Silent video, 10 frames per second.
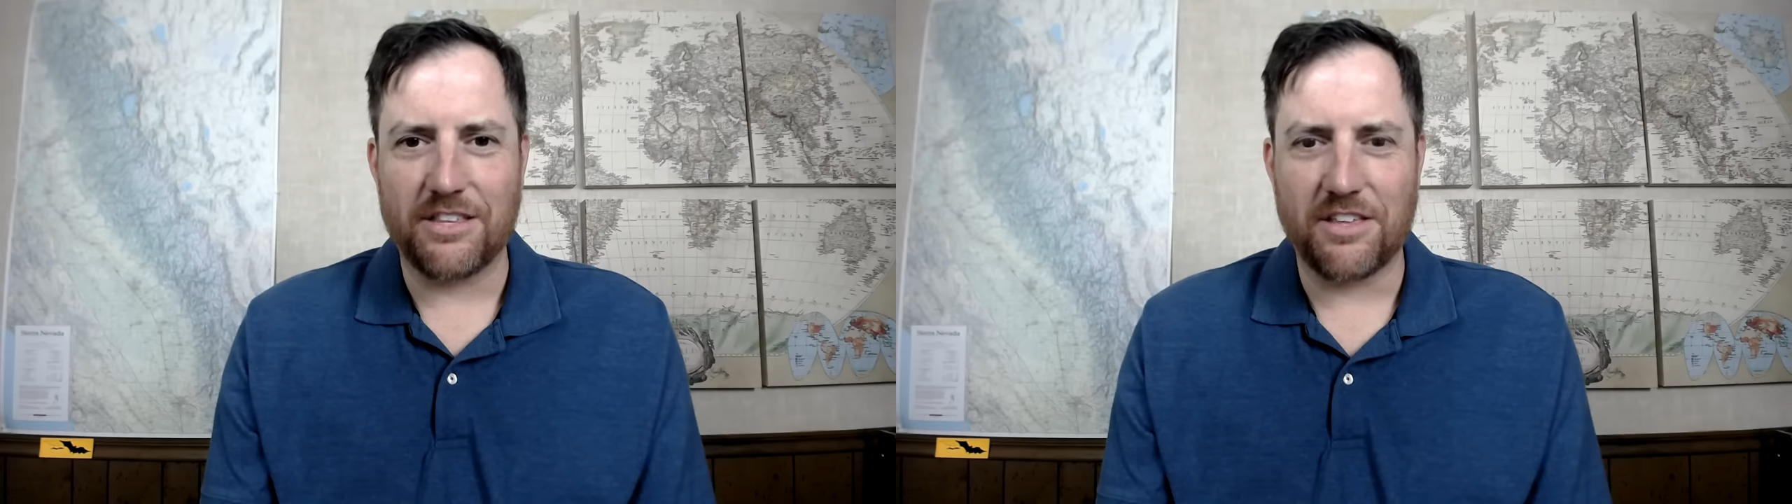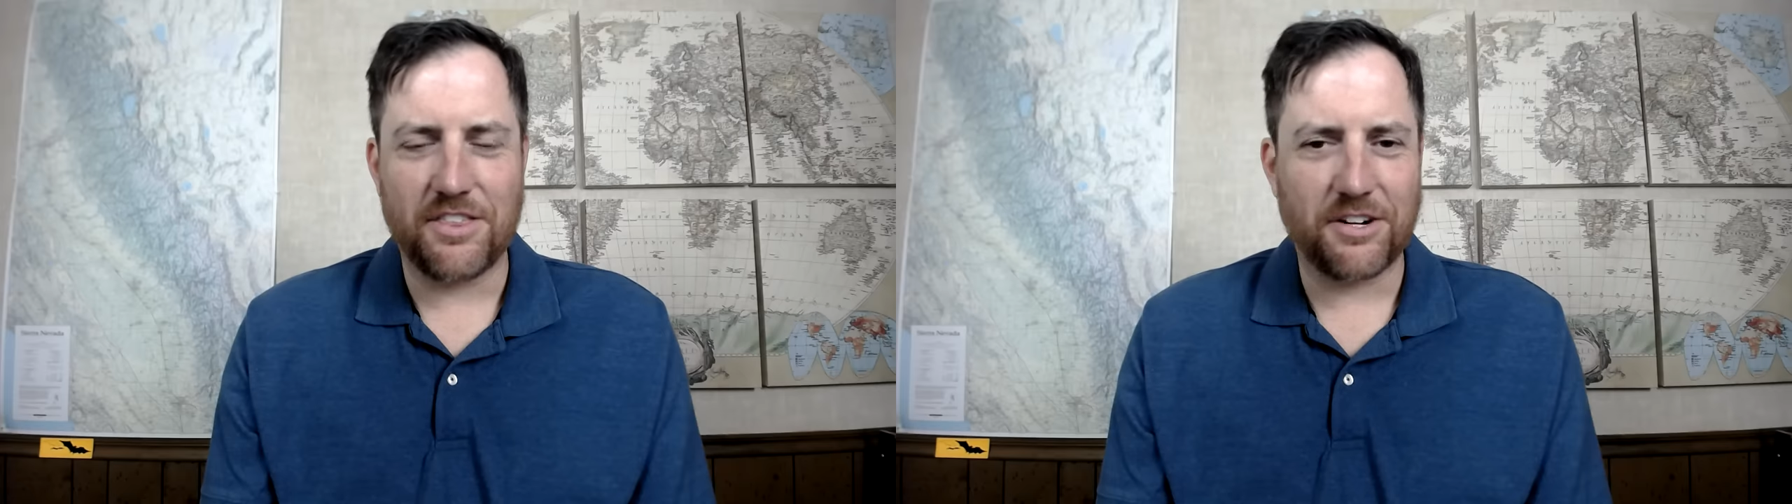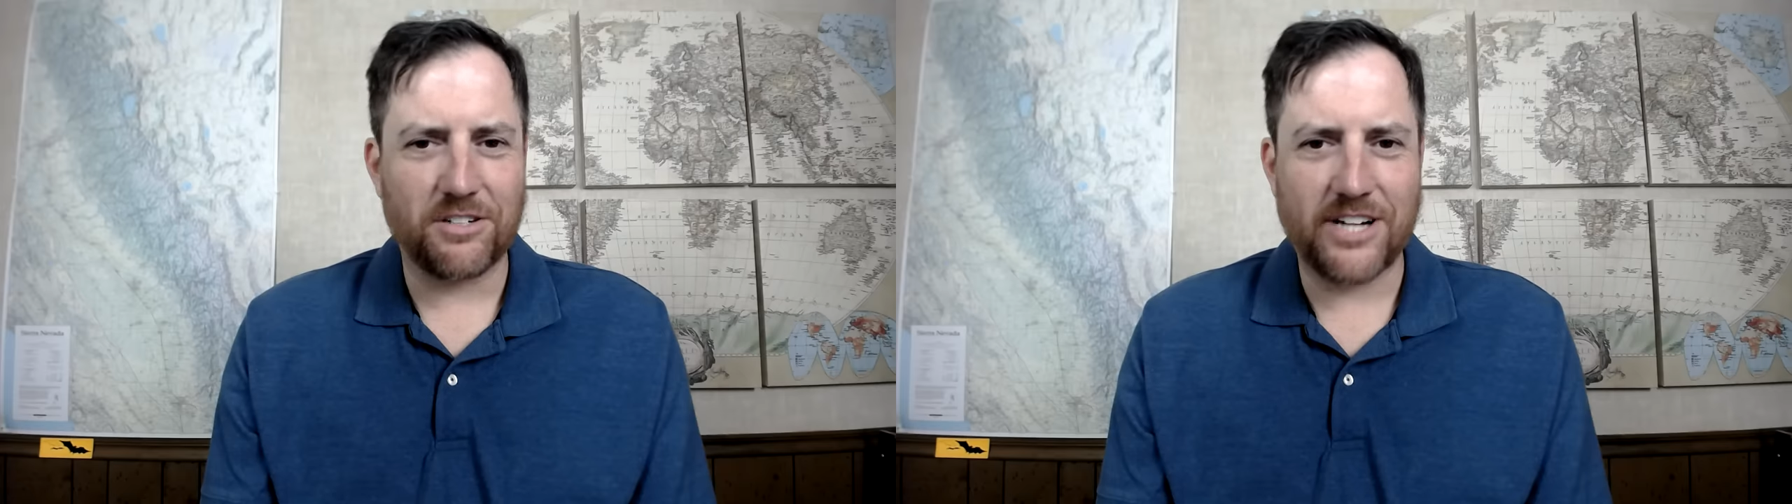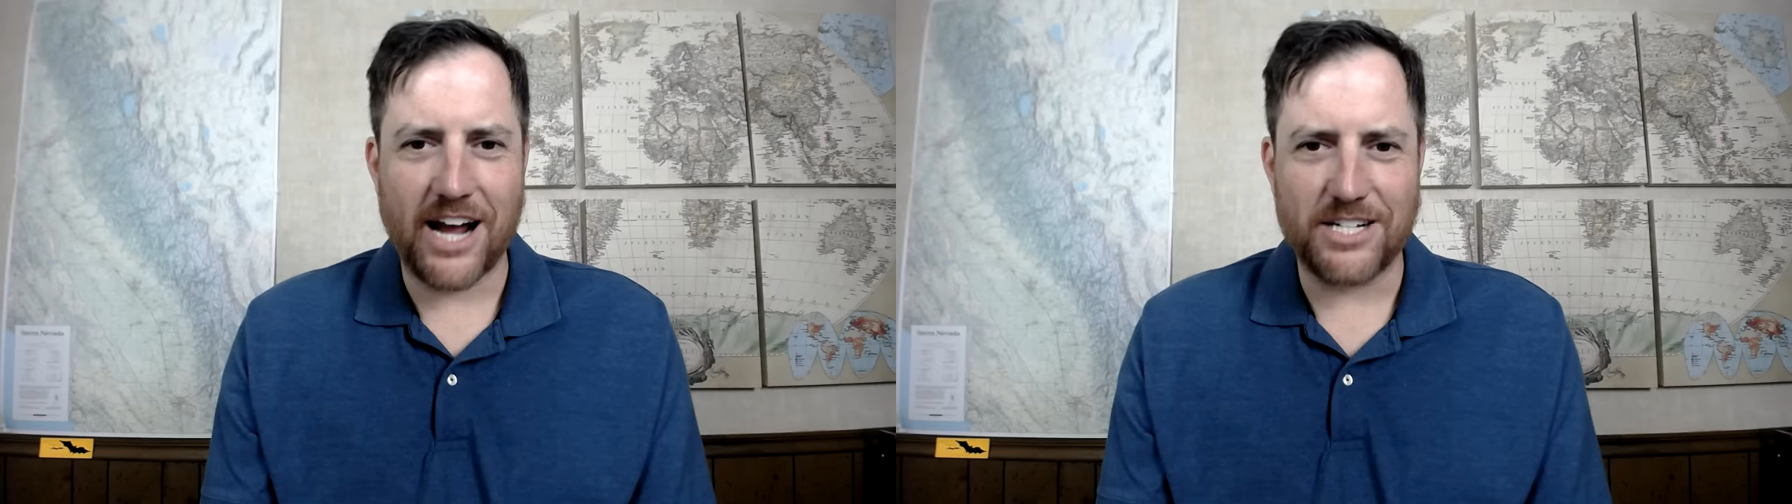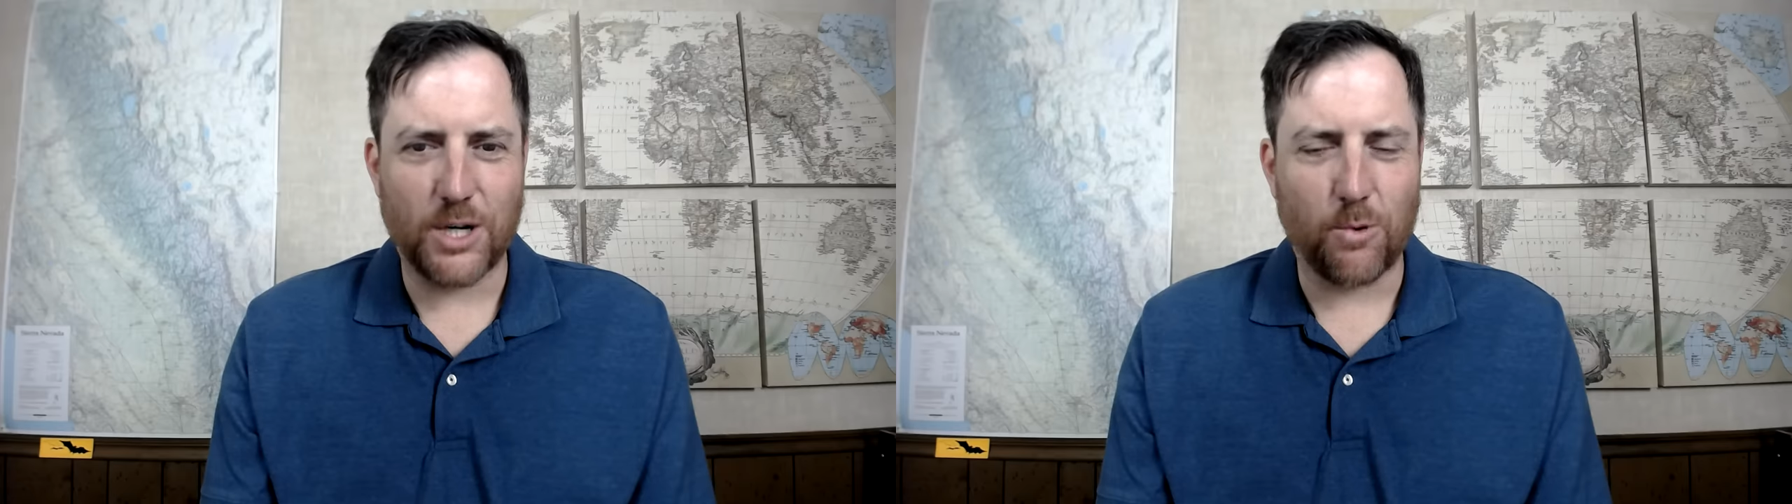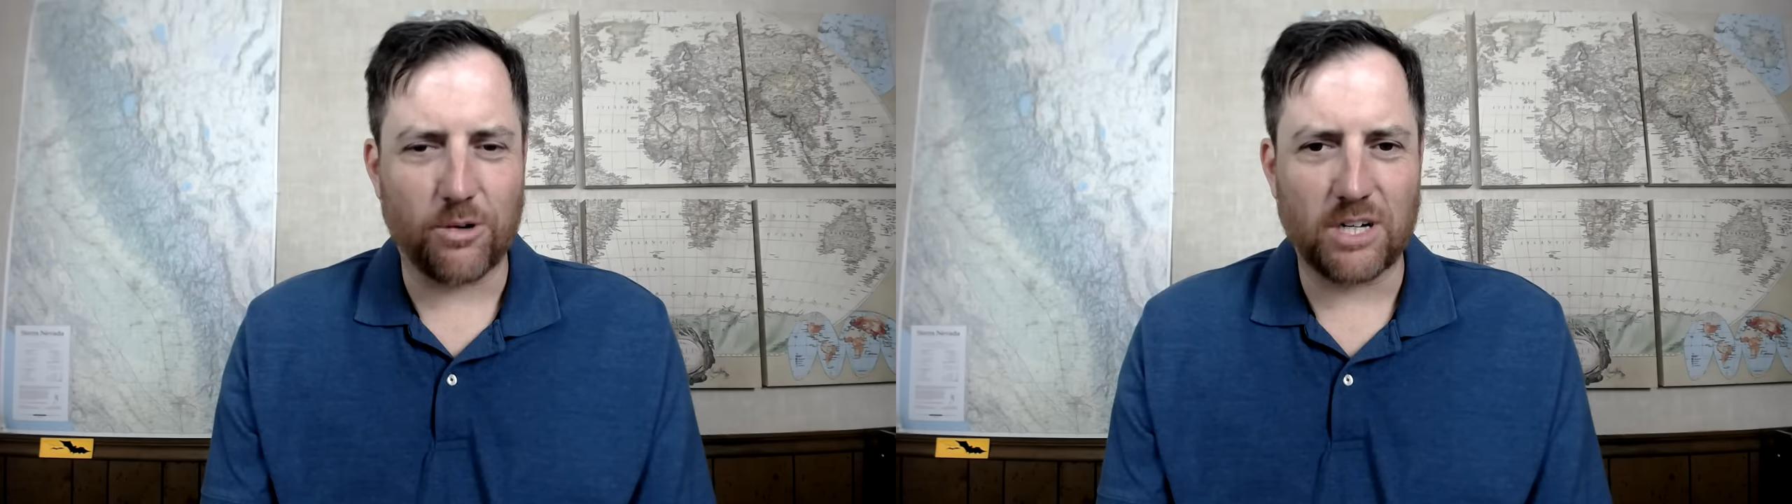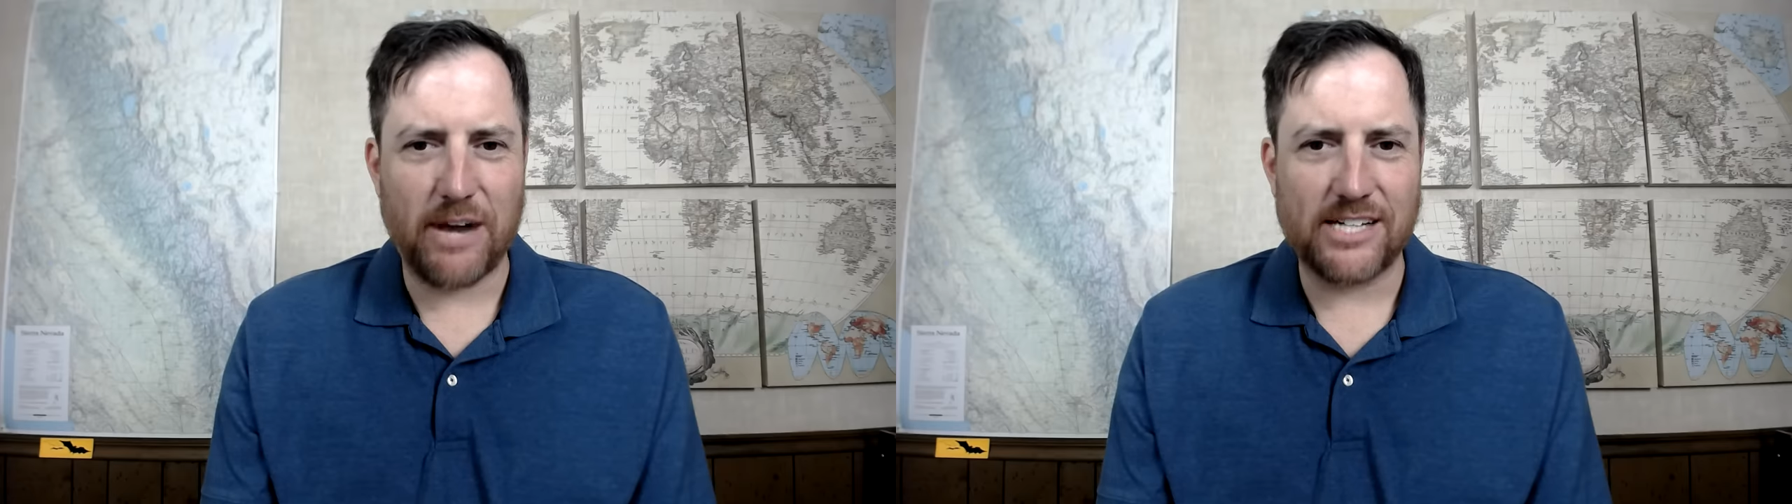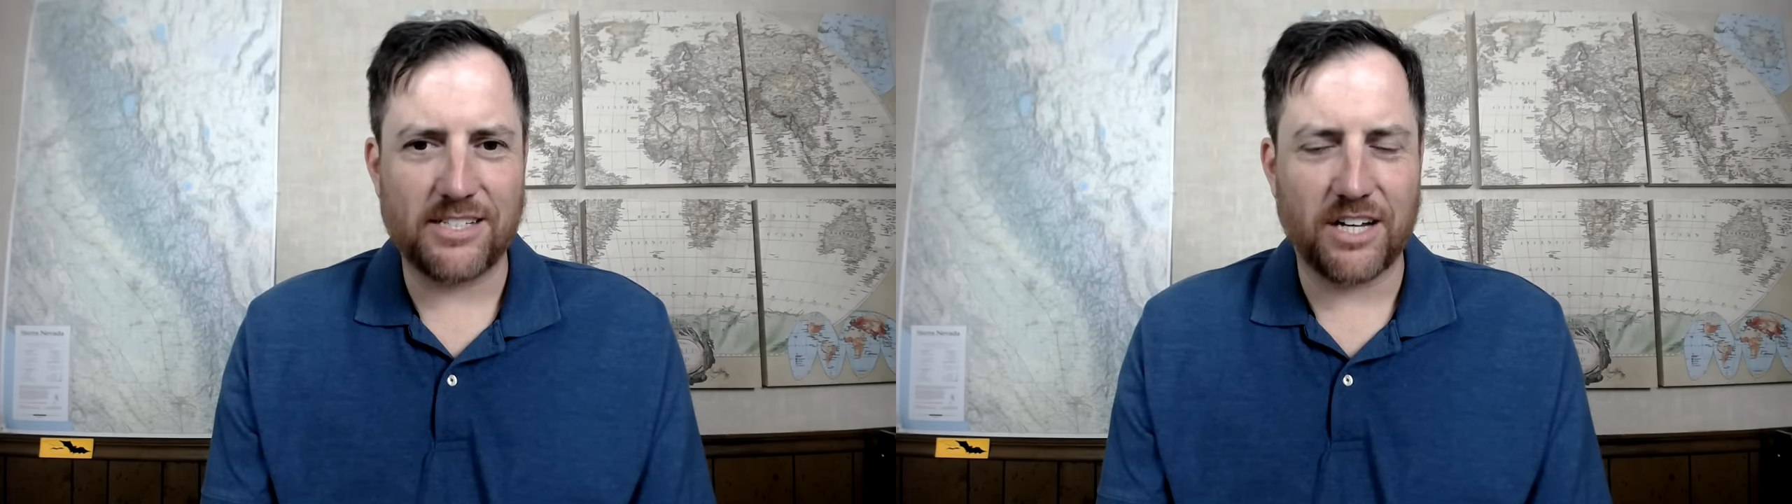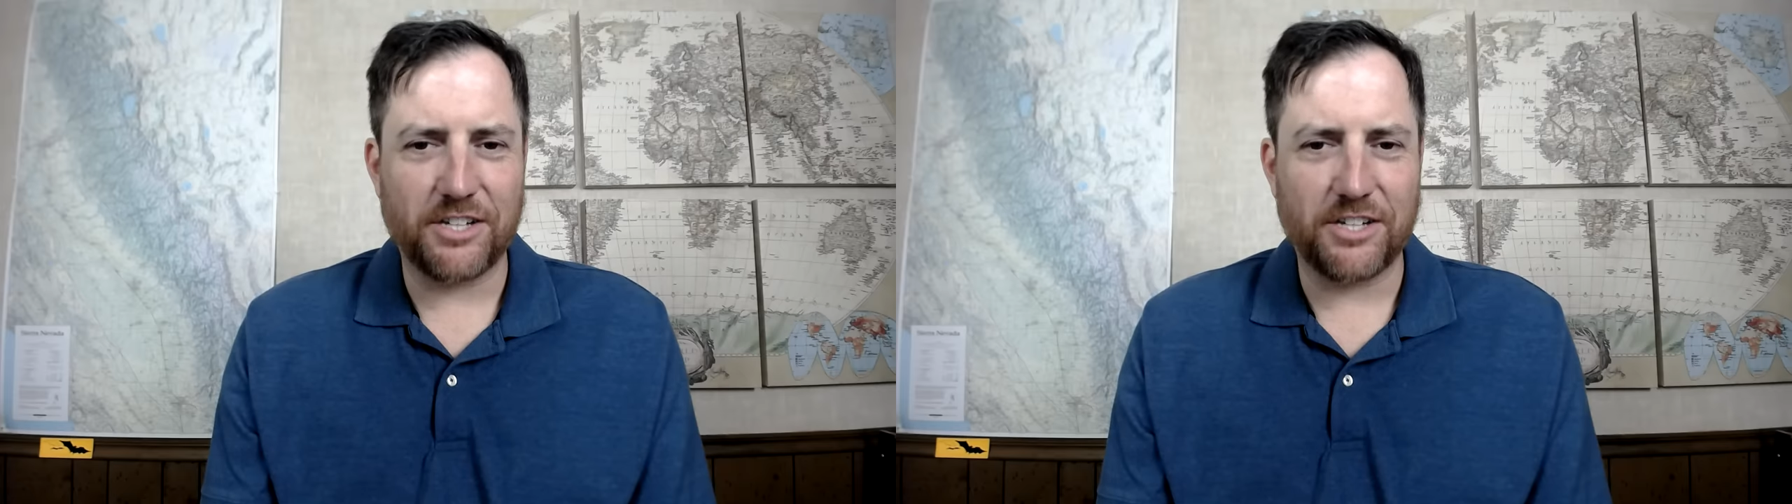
And the third kind of quirk based